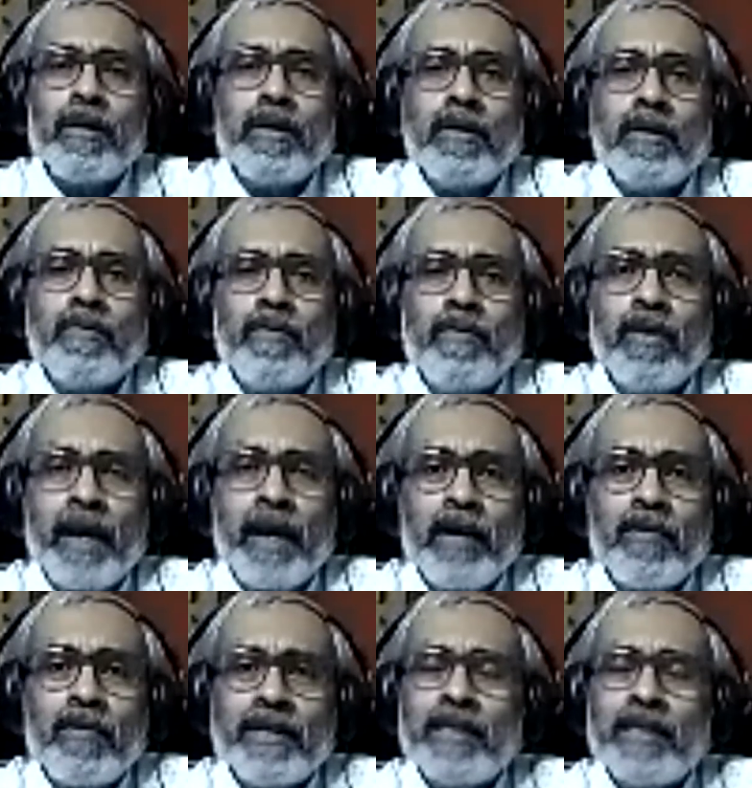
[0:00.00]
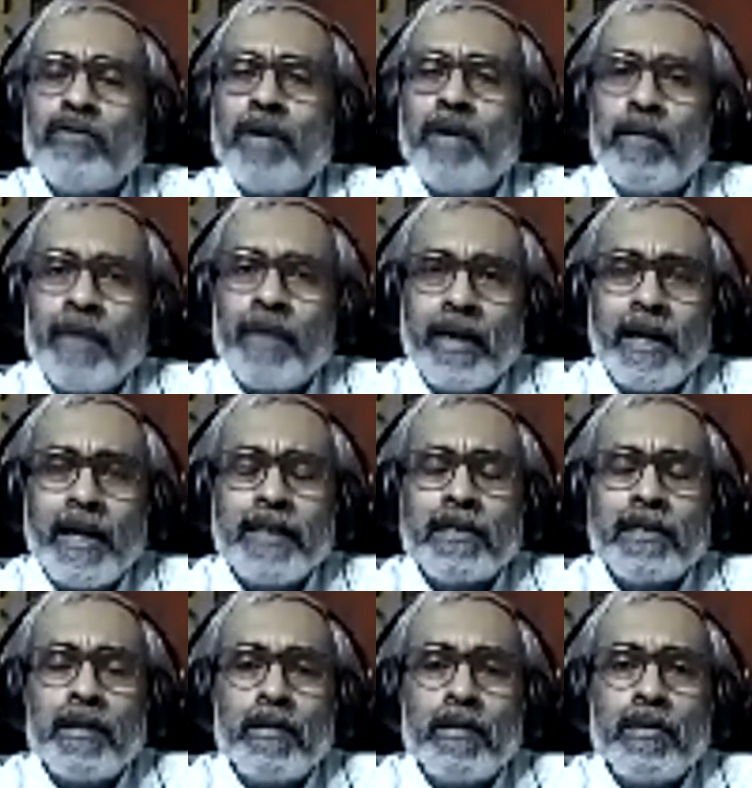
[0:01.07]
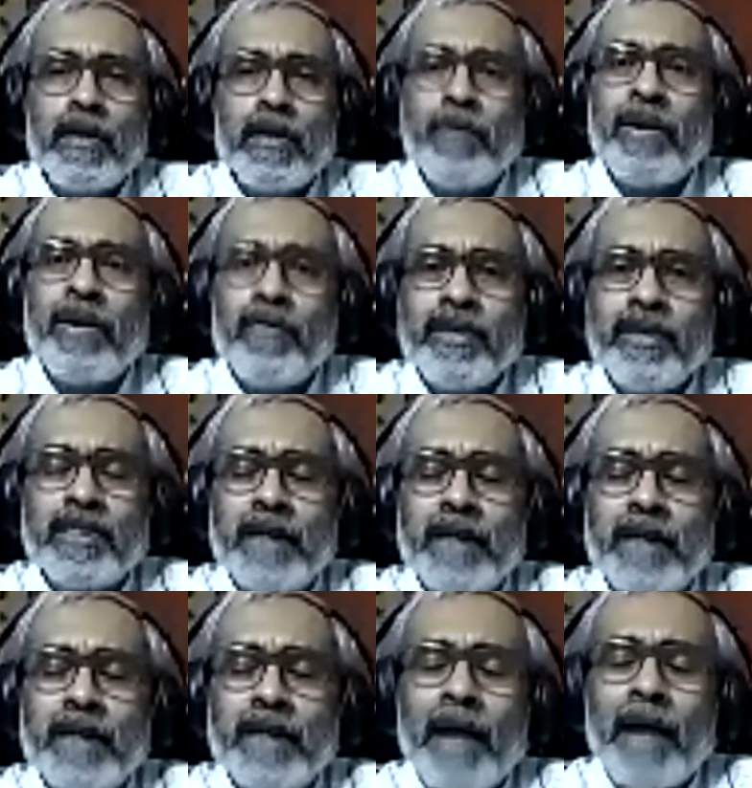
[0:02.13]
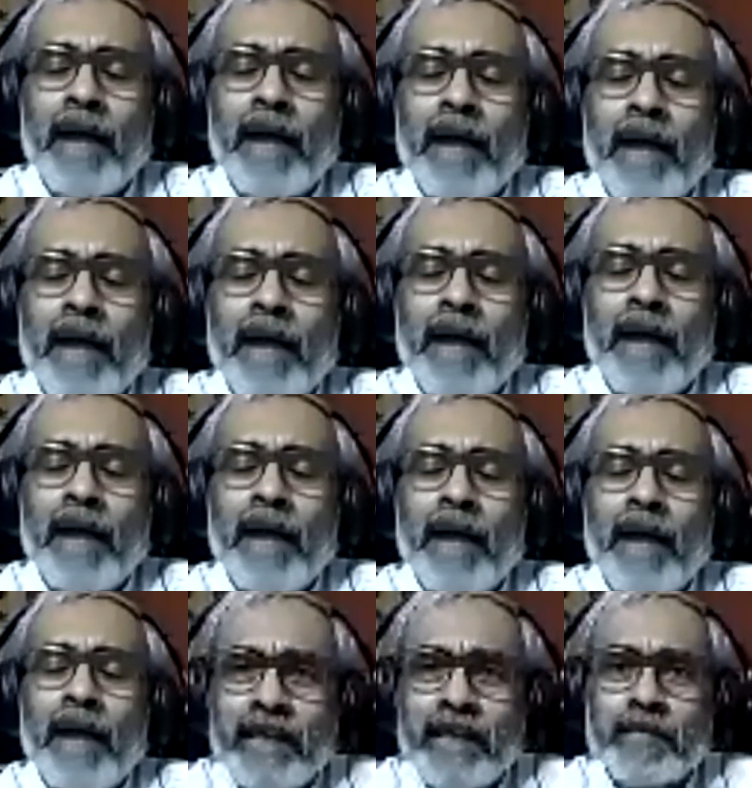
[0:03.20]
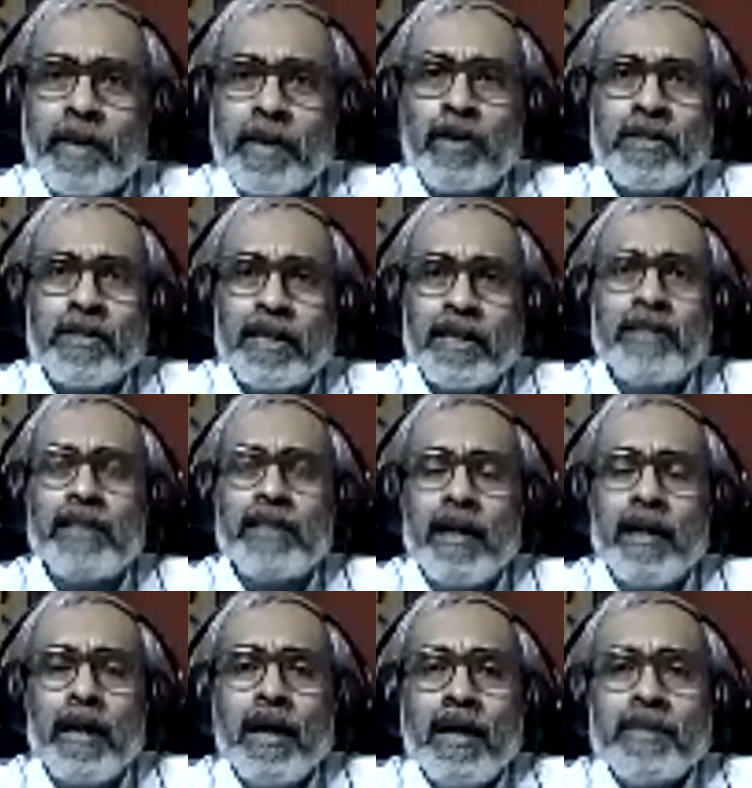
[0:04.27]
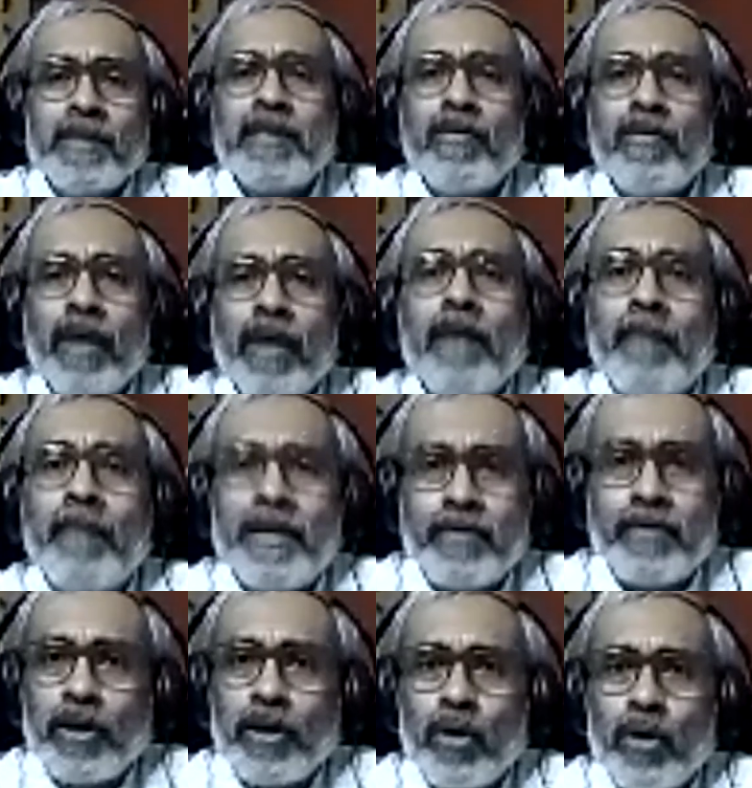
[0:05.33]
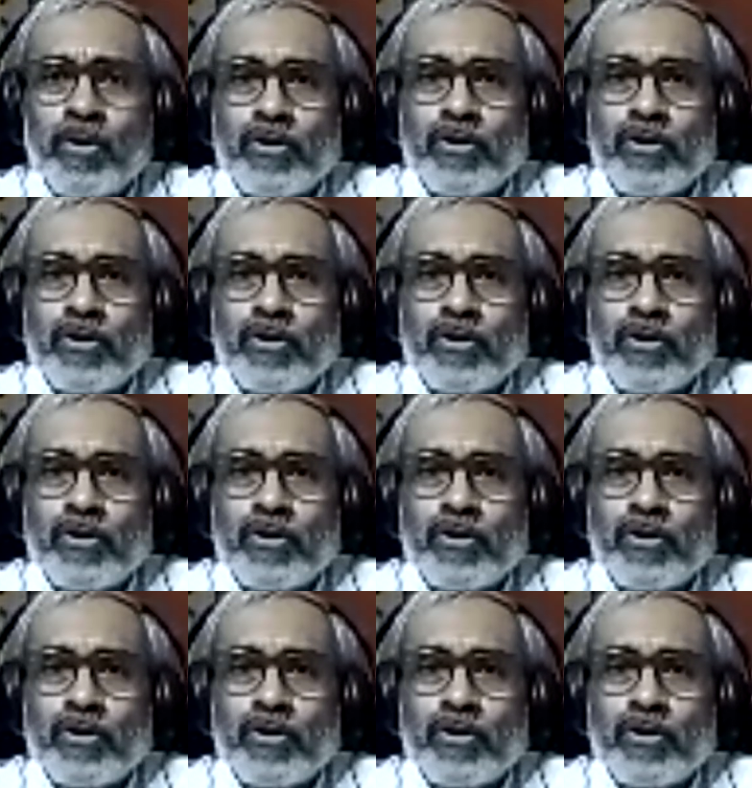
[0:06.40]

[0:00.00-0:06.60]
for running over these 21 days, during which time they did not get any wages because since the, since the workplace were closed.